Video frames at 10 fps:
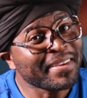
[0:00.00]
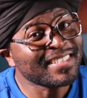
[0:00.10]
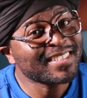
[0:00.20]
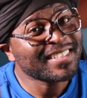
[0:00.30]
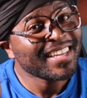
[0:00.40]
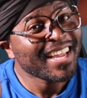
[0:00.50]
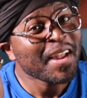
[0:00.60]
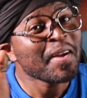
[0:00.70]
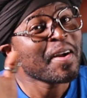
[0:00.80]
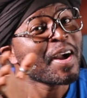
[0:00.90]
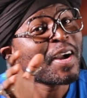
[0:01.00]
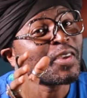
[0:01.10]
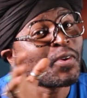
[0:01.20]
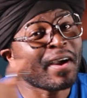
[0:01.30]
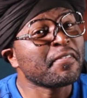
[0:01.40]
means
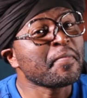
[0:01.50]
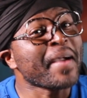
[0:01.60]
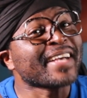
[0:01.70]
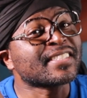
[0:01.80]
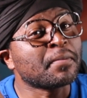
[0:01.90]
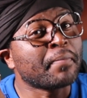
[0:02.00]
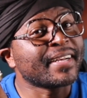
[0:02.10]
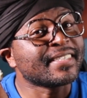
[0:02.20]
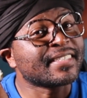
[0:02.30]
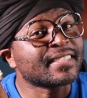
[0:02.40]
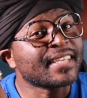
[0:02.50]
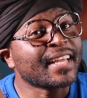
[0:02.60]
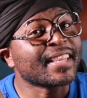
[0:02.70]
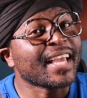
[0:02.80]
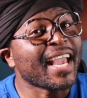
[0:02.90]
you haven't mastered money just
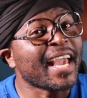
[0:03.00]
yet,